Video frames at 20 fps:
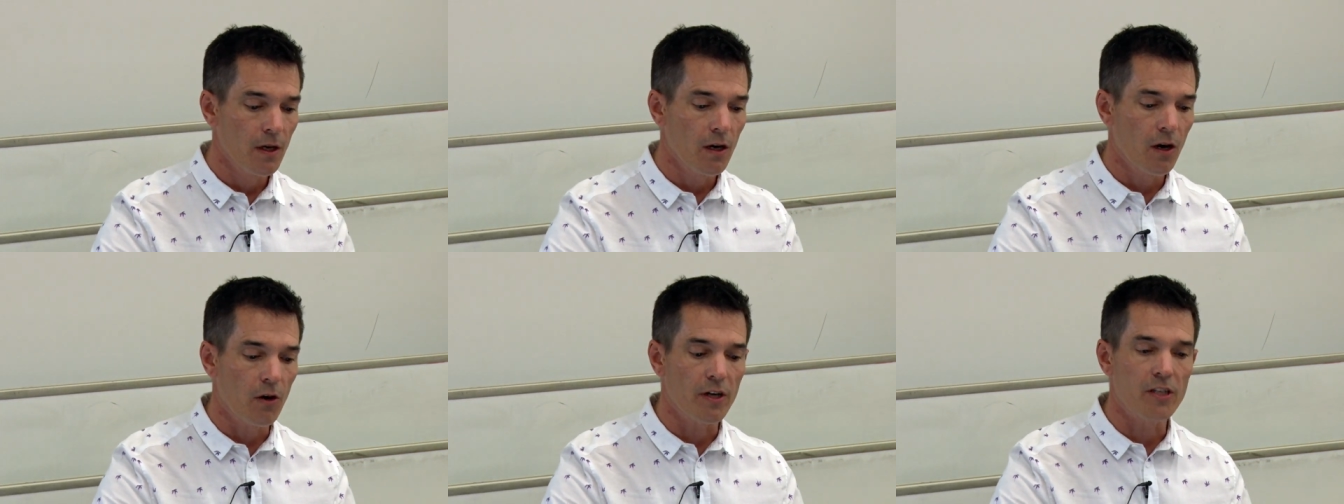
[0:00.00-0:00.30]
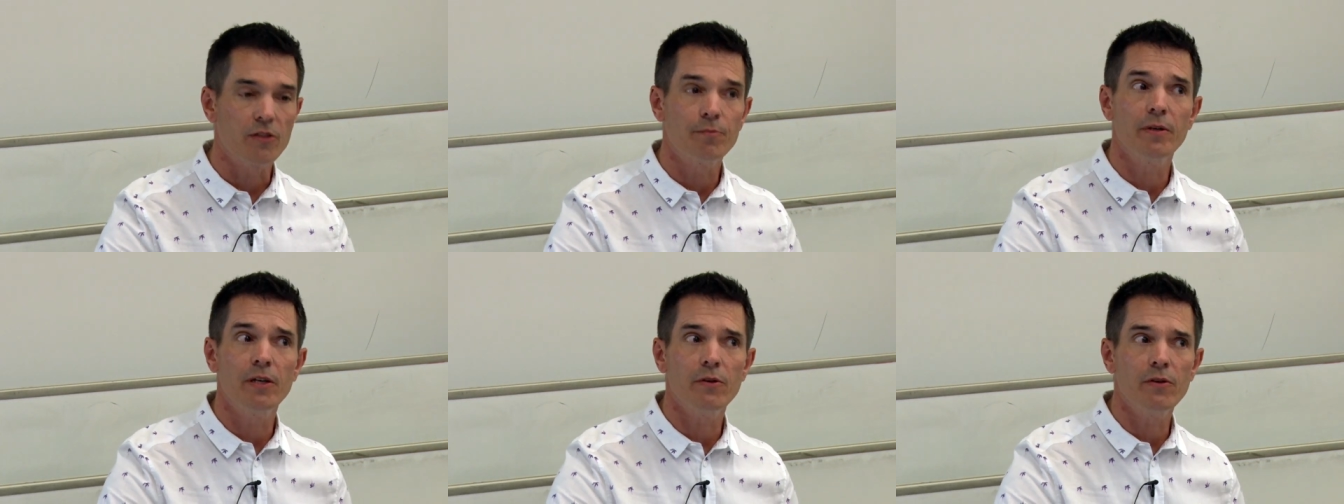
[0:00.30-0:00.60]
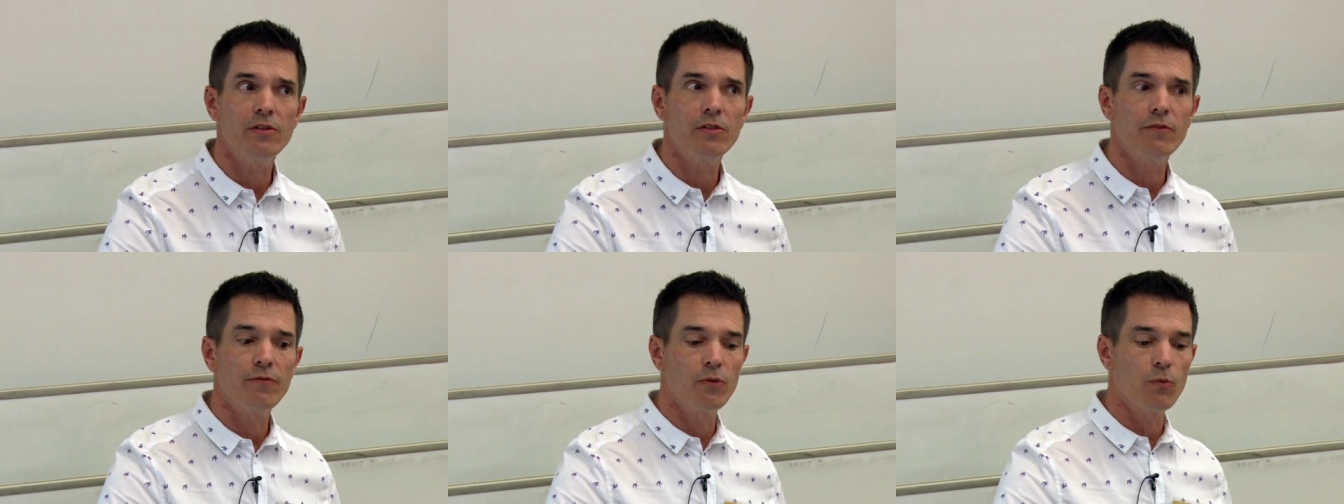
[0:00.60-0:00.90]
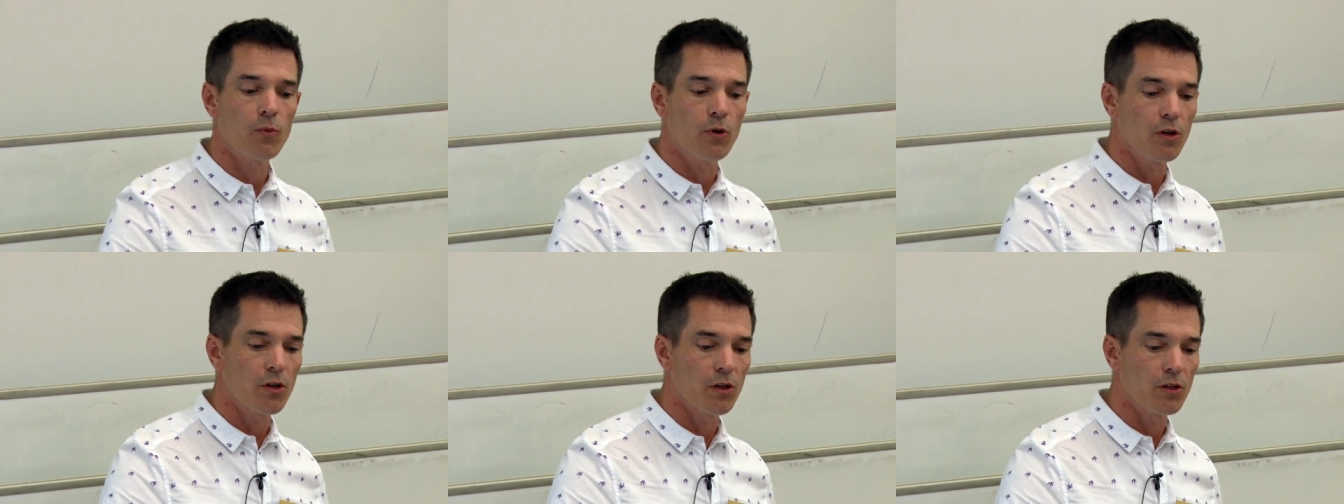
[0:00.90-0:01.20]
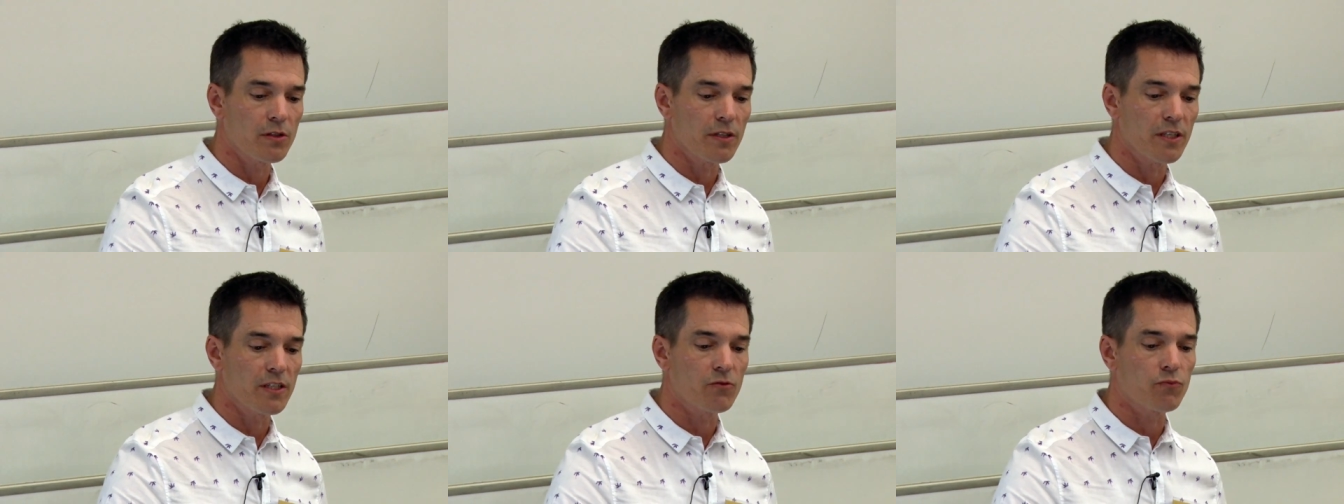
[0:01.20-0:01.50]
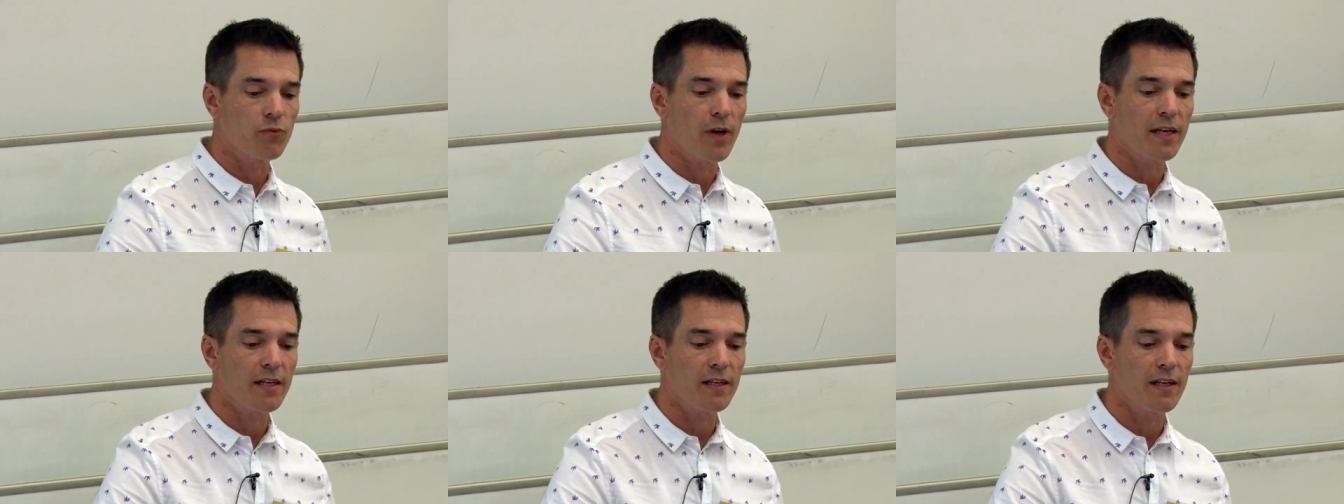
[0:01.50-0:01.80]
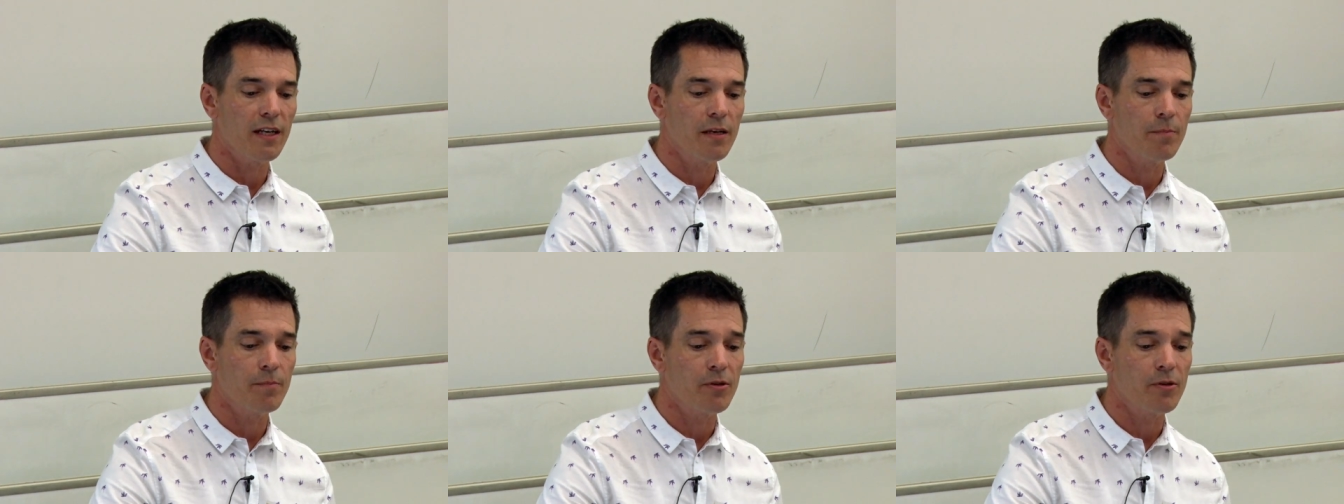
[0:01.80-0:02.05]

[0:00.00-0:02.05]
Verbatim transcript: Our experience of the world is radically